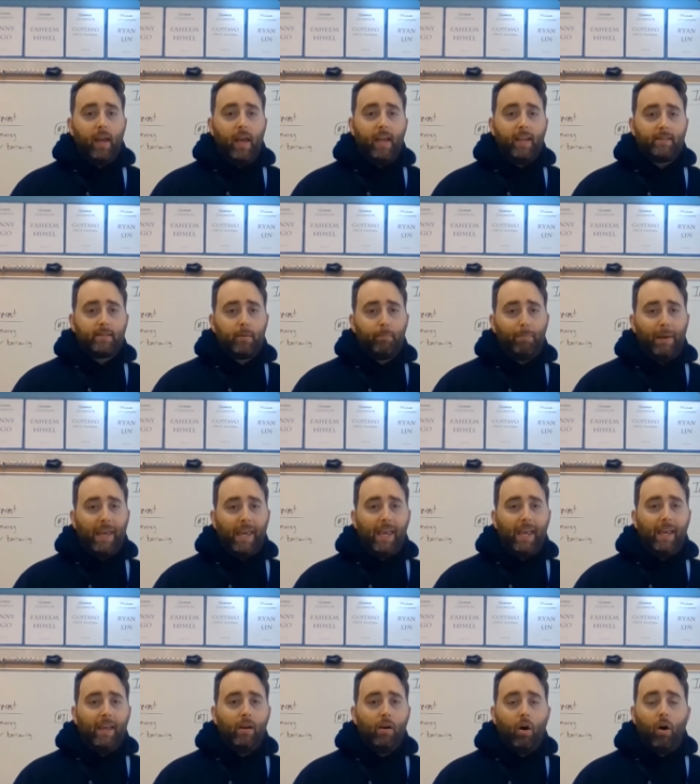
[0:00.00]
is
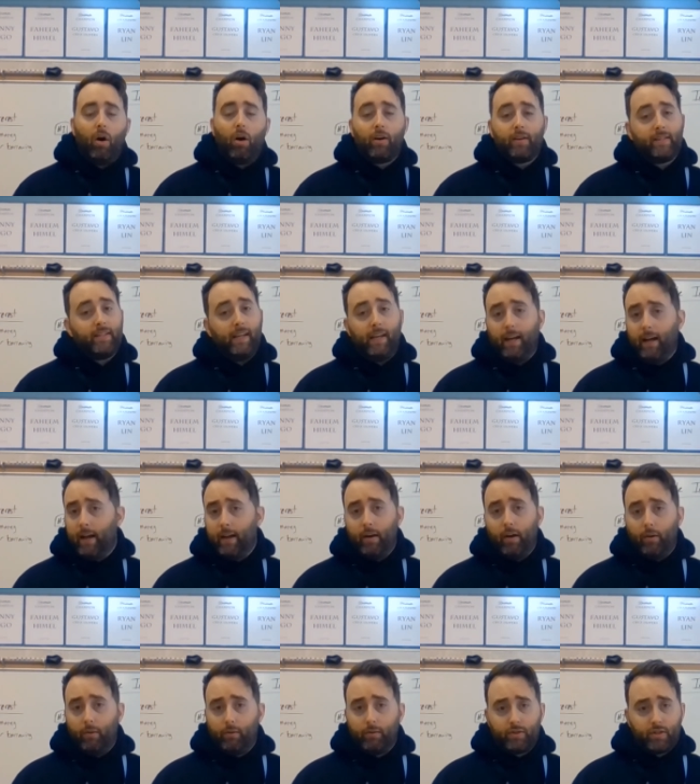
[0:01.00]
PRT. I
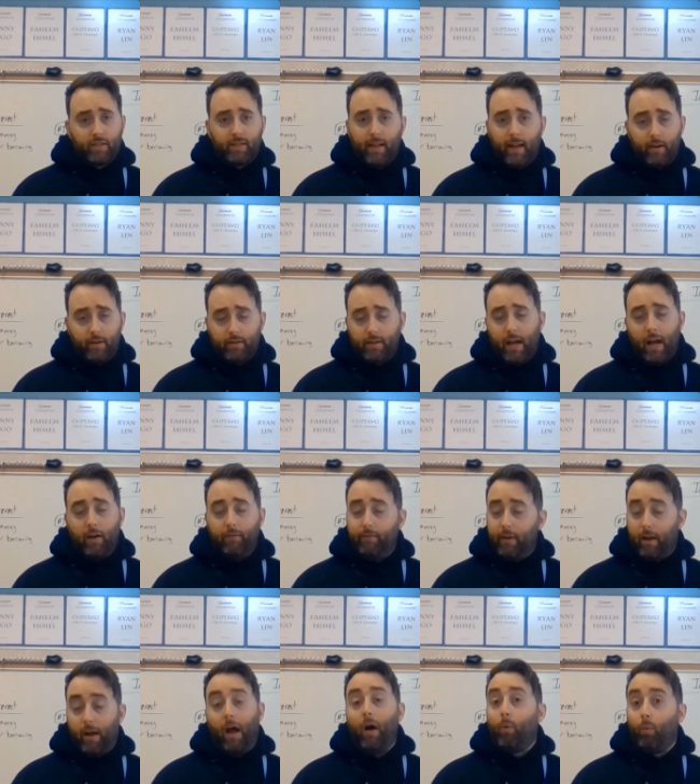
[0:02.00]
know, just letters.
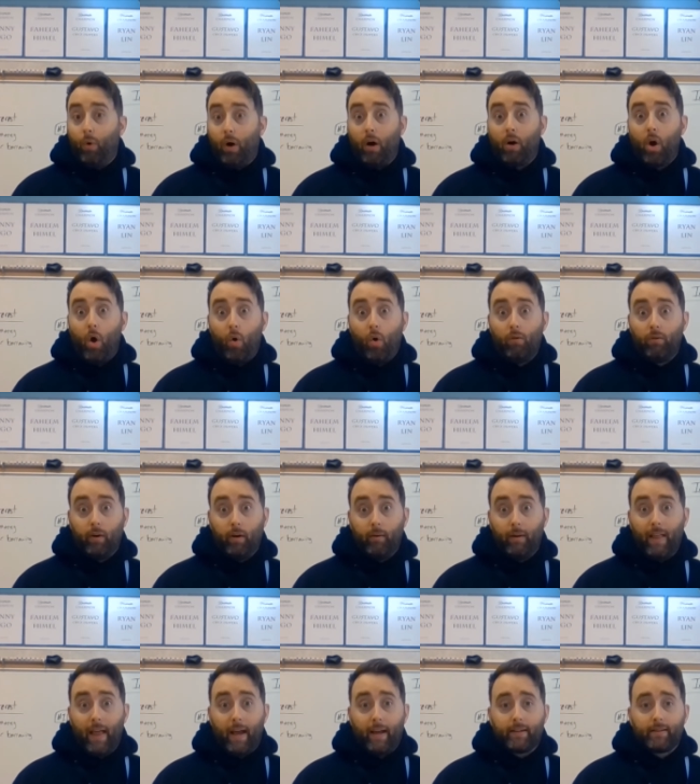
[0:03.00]
I'll go over it,
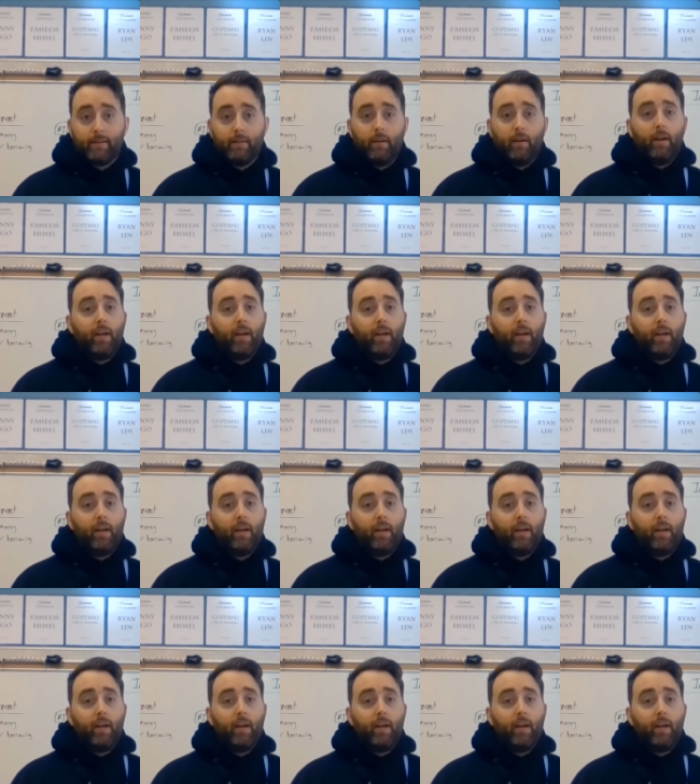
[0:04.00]
relax.